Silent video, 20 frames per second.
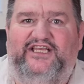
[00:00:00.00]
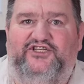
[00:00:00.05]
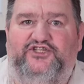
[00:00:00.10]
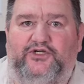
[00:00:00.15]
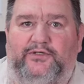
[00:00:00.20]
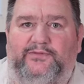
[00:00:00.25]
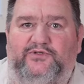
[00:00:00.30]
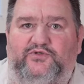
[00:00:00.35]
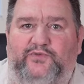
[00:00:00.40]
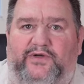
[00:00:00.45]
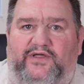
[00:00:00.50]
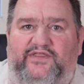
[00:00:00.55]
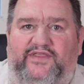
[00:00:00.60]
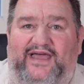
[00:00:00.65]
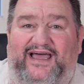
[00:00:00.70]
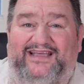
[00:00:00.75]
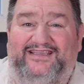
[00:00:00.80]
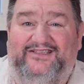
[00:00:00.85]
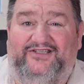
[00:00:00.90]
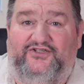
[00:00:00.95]
germs with,
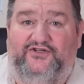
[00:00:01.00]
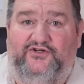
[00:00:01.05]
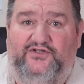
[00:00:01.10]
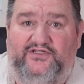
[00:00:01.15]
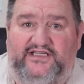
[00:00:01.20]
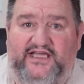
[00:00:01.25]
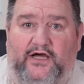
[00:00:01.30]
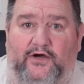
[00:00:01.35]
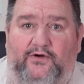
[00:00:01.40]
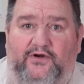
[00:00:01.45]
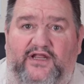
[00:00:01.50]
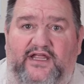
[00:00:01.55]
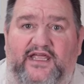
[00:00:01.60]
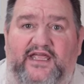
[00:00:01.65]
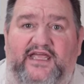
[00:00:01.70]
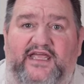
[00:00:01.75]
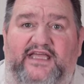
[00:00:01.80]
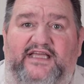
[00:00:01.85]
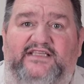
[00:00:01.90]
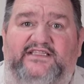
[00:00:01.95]
as it turns out,
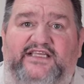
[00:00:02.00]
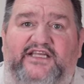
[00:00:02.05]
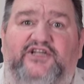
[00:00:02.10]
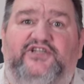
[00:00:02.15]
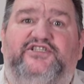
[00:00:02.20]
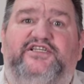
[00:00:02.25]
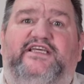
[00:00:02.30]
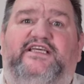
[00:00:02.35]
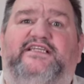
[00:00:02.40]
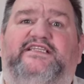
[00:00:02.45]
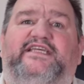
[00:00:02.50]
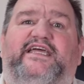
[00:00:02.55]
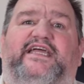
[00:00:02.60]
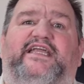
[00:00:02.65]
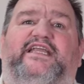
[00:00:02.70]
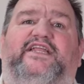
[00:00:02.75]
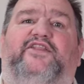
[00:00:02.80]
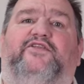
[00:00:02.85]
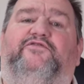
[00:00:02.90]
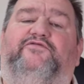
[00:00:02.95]
is energy
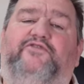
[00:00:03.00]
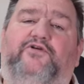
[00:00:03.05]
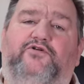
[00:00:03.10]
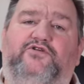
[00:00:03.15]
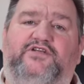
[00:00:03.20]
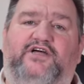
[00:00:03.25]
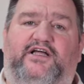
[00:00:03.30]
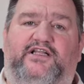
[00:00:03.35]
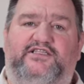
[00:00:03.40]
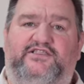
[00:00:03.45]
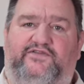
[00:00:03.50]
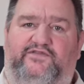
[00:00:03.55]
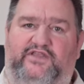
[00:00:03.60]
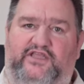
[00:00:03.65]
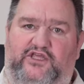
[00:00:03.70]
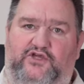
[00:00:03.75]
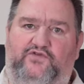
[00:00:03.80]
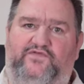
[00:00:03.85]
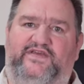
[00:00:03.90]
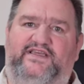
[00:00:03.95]
contained in the photons of the
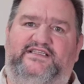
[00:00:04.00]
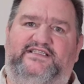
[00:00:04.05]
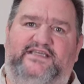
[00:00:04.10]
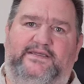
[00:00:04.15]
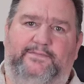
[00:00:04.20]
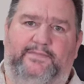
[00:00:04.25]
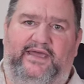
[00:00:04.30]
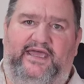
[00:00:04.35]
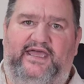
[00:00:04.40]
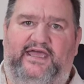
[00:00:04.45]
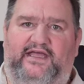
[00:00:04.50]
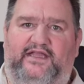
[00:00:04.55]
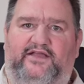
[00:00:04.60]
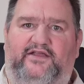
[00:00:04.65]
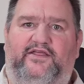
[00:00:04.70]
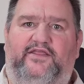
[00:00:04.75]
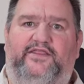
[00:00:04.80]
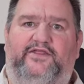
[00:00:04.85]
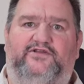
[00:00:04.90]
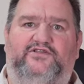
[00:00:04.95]
U V C band.
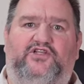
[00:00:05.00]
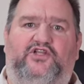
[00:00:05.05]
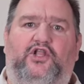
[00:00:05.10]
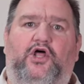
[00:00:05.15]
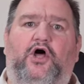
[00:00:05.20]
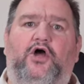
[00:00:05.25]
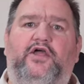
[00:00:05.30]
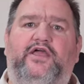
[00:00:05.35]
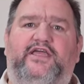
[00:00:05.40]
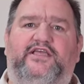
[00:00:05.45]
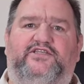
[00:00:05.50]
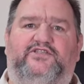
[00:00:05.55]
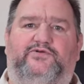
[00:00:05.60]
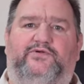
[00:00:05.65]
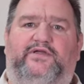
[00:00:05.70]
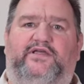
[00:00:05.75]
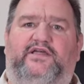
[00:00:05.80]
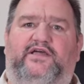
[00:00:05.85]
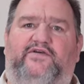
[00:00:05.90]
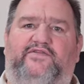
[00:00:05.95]
There's a long
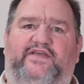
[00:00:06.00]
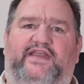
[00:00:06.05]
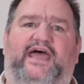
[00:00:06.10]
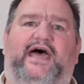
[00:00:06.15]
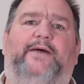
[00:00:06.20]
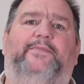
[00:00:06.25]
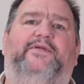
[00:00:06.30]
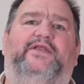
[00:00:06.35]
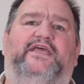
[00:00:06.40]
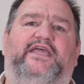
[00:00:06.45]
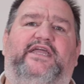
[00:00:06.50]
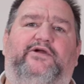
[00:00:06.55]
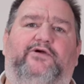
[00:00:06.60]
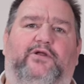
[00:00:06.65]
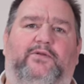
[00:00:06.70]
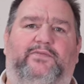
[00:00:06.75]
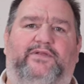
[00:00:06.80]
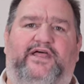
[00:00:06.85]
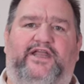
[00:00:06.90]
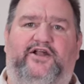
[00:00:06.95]
history of it happening here
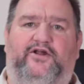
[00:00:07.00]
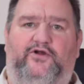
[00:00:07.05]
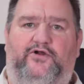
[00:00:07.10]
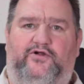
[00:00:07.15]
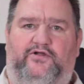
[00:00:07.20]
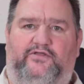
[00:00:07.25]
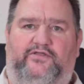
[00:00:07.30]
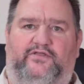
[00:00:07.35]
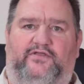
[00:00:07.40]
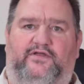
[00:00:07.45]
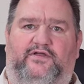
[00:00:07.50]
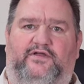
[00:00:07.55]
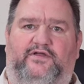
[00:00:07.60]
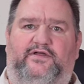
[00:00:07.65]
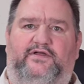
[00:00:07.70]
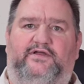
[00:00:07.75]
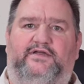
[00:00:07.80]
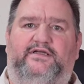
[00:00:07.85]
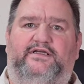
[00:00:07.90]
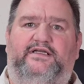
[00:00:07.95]
on planet Earth.
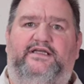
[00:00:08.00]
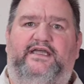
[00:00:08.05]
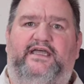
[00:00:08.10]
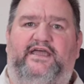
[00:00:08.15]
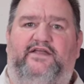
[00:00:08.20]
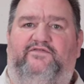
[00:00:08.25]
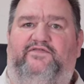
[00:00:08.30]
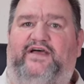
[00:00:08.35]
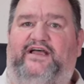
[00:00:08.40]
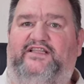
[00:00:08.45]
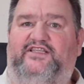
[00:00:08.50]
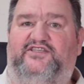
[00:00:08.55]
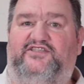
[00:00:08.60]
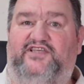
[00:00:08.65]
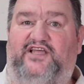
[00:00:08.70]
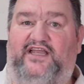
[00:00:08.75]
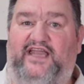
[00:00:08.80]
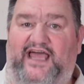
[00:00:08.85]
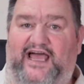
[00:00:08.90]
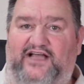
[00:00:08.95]
In fact, the
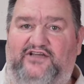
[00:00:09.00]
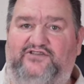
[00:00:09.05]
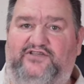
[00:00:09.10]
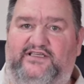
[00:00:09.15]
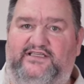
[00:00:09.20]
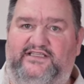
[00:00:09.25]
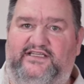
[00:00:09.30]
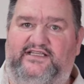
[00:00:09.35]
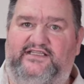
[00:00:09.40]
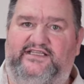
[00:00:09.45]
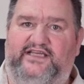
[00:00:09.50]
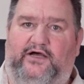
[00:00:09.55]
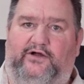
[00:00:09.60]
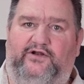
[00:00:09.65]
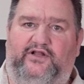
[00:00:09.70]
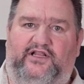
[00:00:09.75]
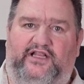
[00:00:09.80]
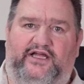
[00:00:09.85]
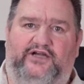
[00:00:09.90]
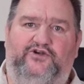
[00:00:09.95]
sun actually sends
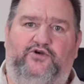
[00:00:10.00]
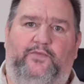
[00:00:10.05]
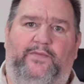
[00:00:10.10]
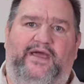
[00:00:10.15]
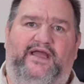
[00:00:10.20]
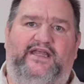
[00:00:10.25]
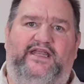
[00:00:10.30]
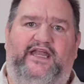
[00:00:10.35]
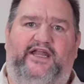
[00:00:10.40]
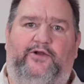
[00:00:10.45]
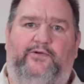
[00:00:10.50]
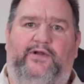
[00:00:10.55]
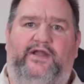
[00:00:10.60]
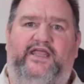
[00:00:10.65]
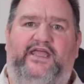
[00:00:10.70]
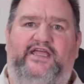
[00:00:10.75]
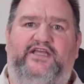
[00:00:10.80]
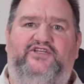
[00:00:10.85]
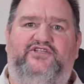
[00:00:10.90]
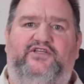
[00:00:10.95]
out electromagnetic
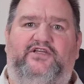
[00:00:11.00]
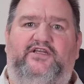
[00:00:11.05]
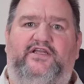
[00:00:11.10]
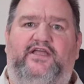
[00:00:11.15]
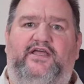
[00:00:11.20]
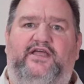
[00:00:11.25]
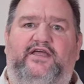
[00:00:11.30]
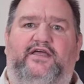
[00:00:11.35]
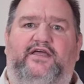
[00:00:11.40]
radiation